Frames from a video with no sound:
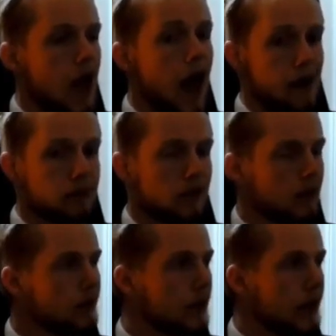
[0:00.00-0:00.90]

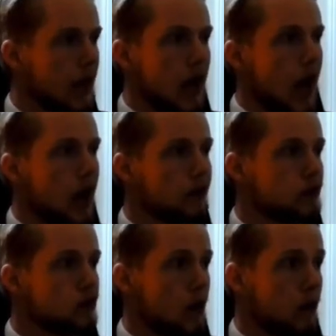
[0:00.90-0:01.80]
Absolutely. And
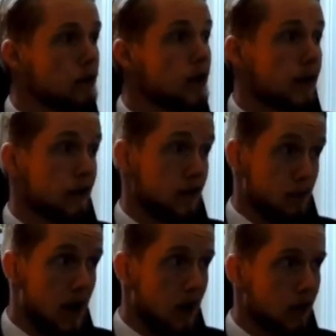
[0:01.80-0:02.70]
so later this
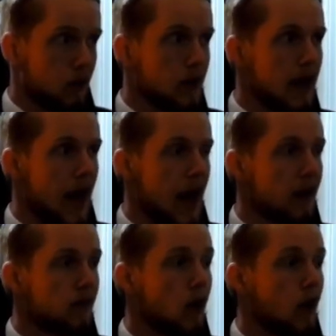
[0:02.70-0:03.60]
month, we
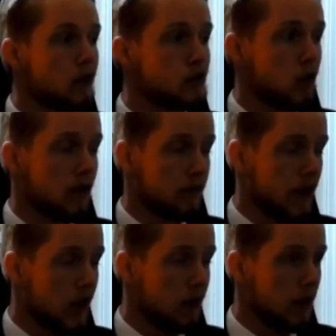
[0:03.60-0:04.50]
have our short
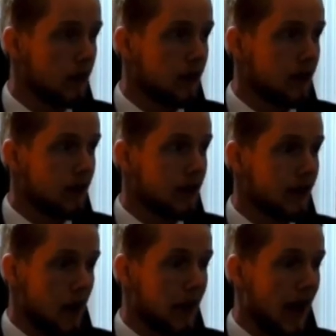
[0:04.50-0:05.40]
film
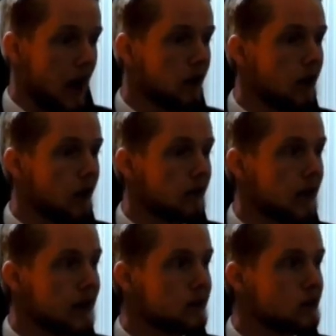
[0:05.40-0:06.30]
coming out, our
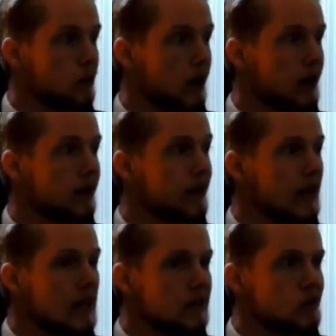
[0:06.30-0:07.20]
latest one,
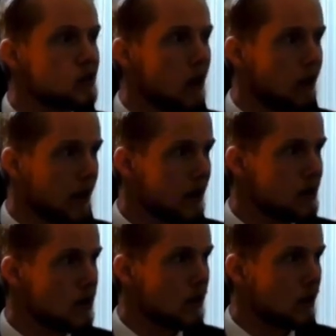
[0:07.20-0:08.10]
the
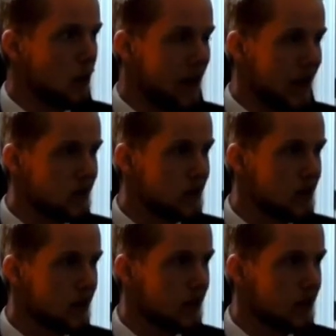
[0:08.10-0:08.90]
Darkened Quest.